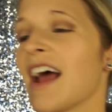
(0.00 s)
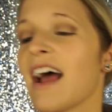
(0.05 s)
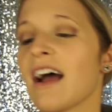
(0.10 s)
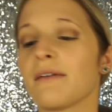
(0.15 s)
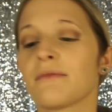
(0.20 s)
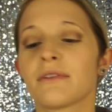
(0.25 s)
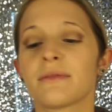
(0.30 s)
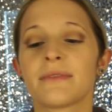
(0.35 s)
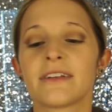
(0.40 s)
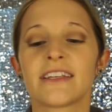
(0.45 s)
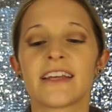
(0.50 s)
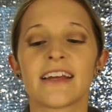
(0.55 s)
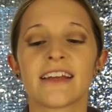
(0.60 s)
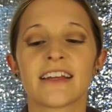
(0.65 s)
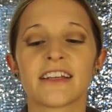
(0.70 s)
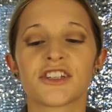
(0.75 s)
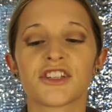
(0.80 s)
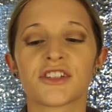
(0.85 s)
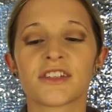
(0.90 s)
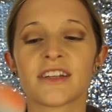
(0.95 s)
I'm gonna be
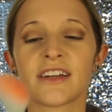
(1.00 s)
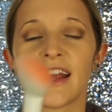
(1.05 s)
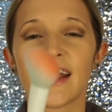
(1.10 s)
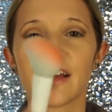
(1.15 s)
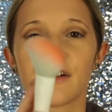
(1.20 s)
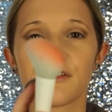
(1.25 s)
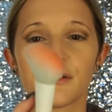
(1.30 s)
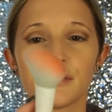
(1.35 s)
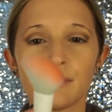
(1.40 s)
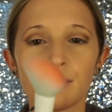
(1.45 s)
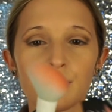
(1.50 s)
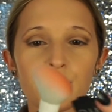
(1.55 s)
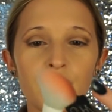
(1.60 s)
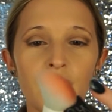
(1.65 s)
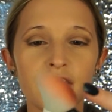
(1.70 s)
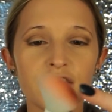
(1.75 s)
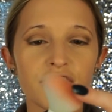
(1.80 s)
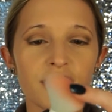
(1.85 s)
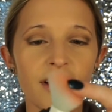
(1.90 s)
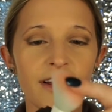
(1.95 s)
taking just an angled
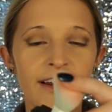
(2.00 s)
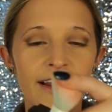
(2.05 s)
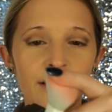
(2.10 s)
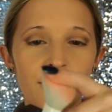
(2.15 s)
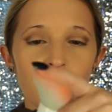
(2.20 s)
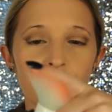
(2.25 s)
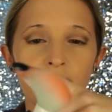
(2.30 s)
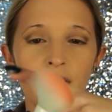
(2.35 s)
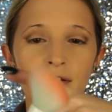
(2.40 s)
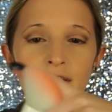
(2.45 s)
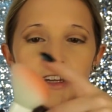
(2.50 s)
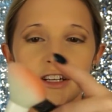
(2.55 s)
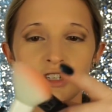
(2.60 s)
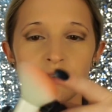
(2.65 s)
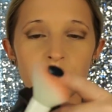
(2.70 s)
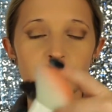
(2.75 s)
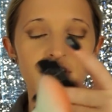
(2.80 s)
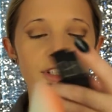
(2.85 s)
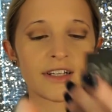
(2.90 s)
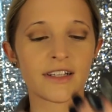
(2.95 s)
brush, an angled foundation
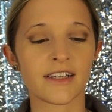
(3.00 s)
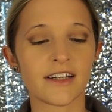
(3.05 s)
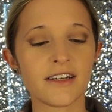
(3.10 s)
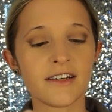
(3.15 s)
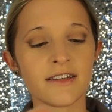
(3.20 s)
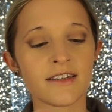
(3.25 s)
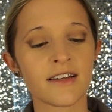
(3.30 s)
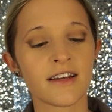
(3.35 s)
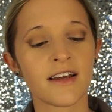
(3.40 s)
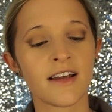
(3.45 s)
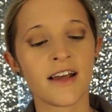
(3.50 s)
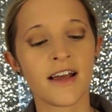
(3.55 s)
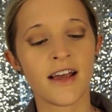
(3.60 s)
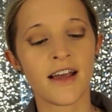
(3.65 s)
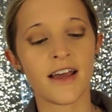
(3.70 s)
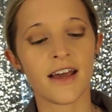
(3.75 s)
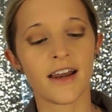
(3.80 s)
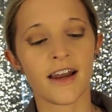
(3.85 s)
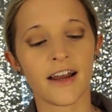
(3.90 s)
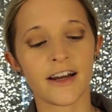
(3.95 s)
brush like this,
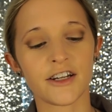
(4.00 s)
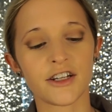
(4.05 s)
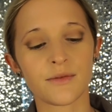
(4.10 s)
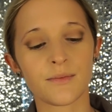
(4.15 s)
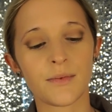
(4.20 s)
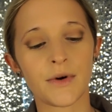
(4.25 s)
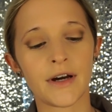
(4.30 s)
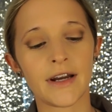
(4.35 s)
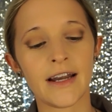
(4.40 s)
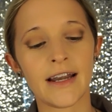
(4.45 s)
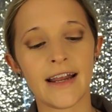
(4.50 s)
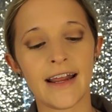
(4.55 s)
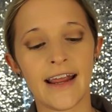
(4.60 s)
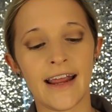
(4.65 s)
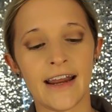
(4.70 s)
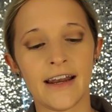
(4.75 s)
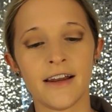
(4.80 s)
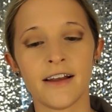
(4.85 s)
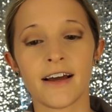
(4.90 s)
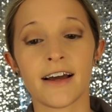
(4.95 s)
and I just put it
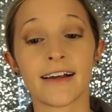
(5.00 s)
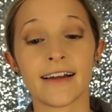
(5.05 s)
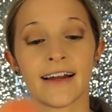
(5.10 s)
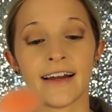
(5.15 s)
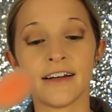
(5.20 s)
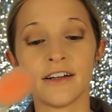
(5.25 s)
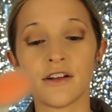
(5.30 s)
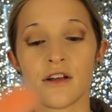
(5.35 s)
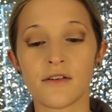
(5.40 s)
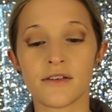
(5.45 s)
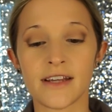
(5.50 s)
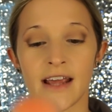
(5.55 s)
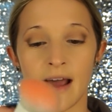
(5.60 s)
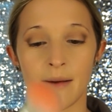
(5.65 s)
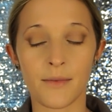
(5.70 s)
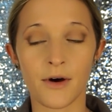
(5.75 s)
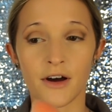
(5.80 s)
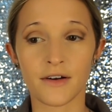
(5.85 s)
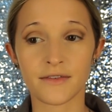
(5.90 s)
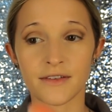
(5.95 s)
in, again,
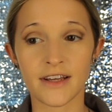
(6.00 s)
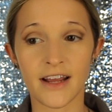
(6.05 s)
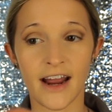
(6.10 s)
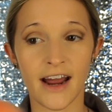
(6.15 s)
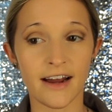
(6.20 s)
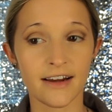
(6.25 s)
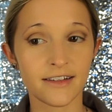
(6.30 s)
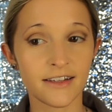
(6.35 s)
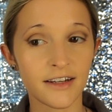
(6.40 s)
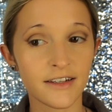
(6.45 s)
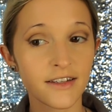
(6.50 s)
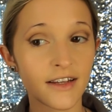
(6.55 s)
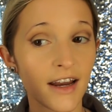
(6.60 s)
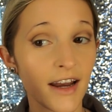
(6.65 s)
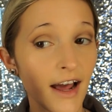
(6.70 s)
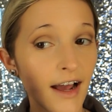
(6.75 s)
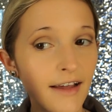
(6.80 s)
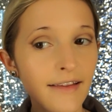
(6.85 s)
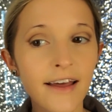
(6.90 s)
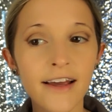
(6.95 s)
tap off the excess, and
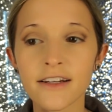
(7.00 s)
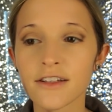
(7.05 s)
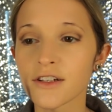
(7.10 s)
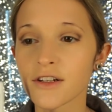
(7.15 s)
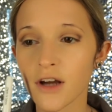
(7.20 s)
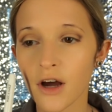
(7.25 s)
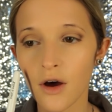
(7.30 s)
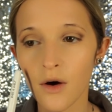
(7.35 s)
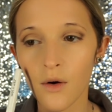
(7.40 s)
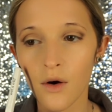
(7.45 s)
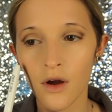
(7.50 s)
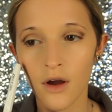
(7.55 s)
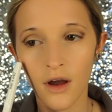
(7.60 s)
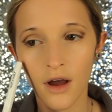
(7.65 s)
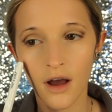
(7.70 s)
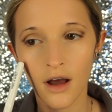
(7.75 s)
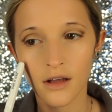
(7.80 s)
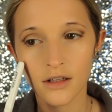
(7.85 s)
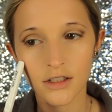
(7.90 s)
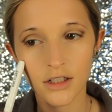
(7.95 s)
I like to go
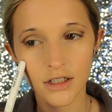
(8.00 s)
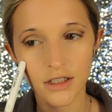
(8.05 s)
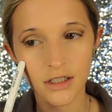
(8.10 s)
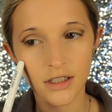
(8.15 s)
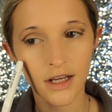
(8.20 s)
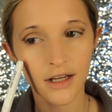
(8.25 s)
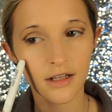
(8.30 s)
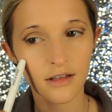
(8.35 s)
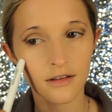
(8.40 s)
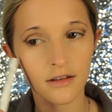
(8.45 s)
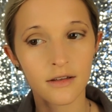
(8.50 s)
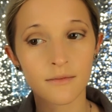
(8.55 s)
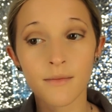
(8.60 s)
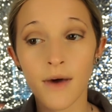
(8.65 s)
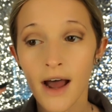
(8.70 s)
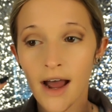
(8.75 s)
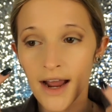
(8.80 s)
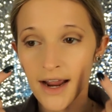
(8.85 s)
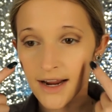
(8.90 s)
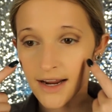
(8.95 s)
just like
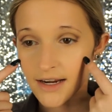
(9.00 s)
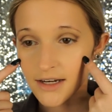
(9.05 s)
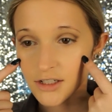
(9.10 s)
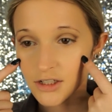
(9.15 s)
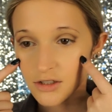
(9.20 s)
my